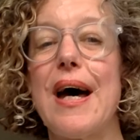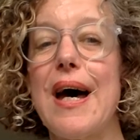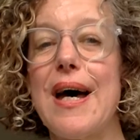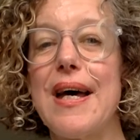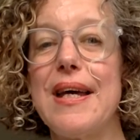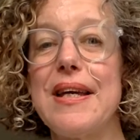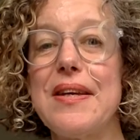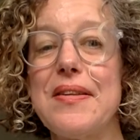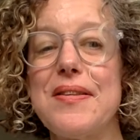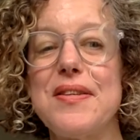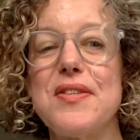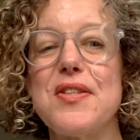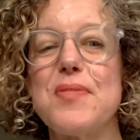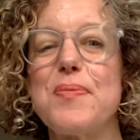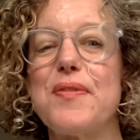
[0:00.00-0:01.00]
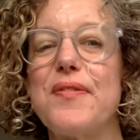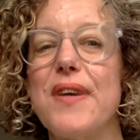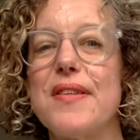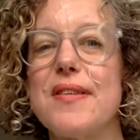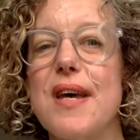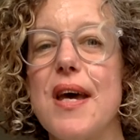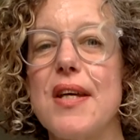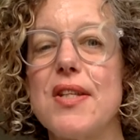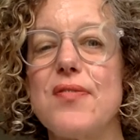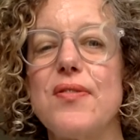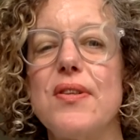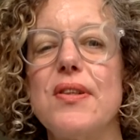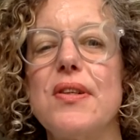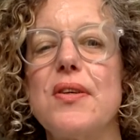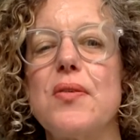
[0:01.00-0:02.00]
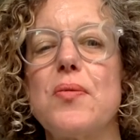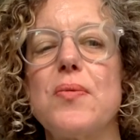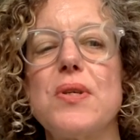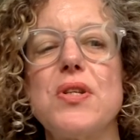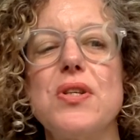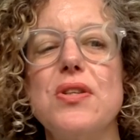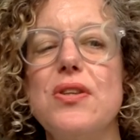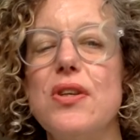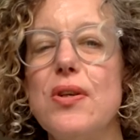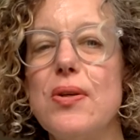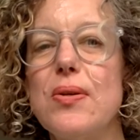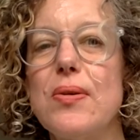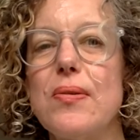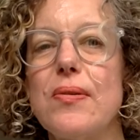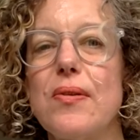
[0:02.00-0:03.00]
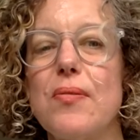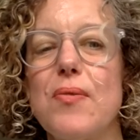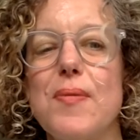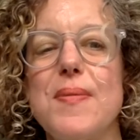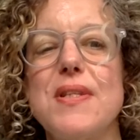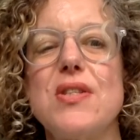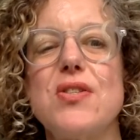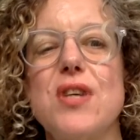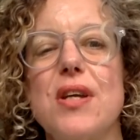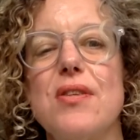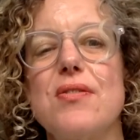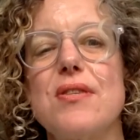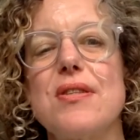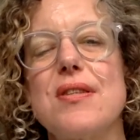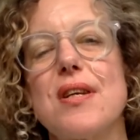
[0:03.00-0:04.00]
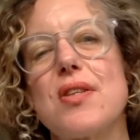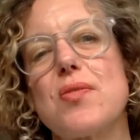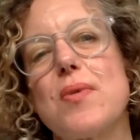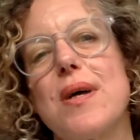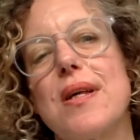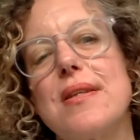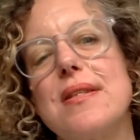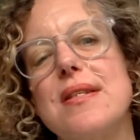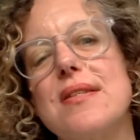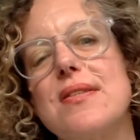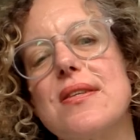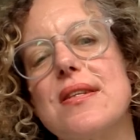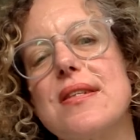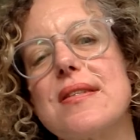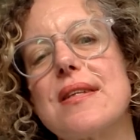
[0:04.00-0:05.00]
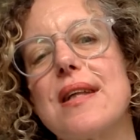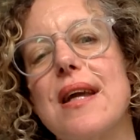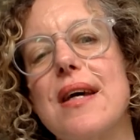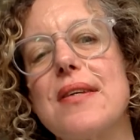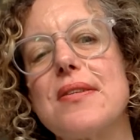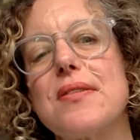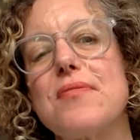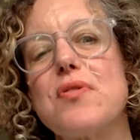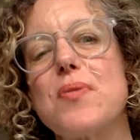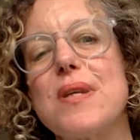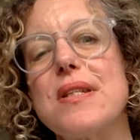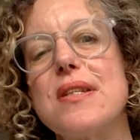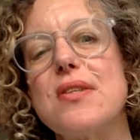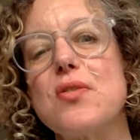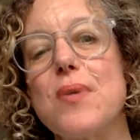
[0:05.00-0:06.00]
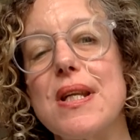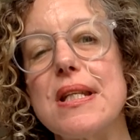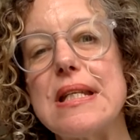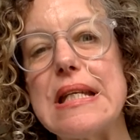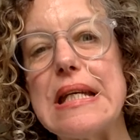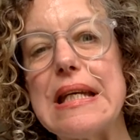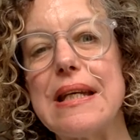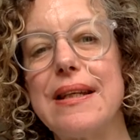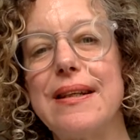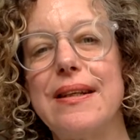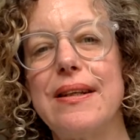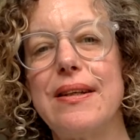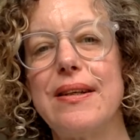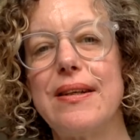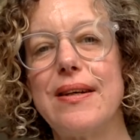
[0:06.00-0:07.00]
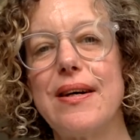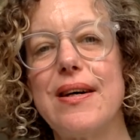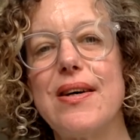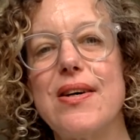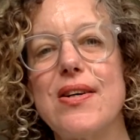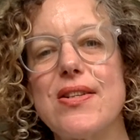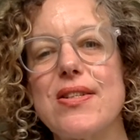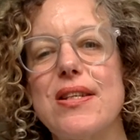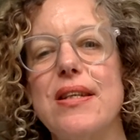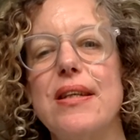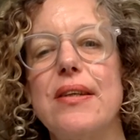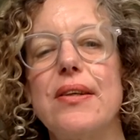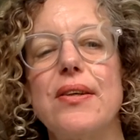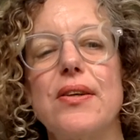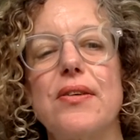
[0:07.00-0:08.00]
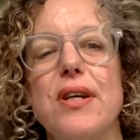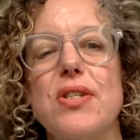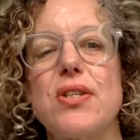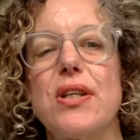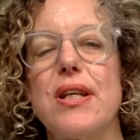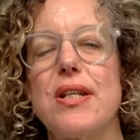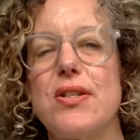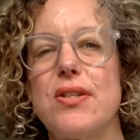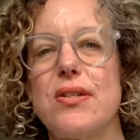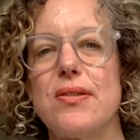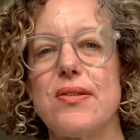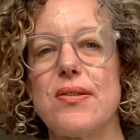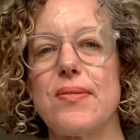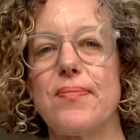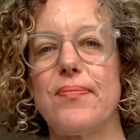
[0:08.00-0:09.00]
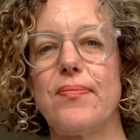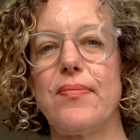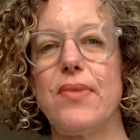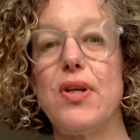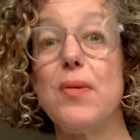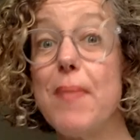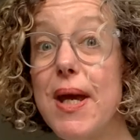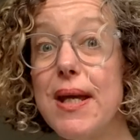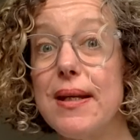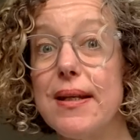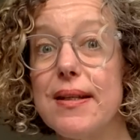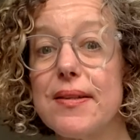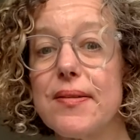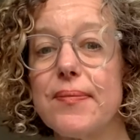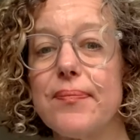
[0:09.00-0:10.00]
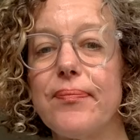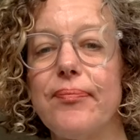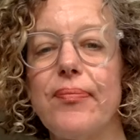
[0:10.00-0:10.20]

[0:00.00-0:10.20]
Hi, this is Professor Hesford wishing you, the Women's Gender and Sexuality Studies class of 2020, a hearty congratulations. You made it.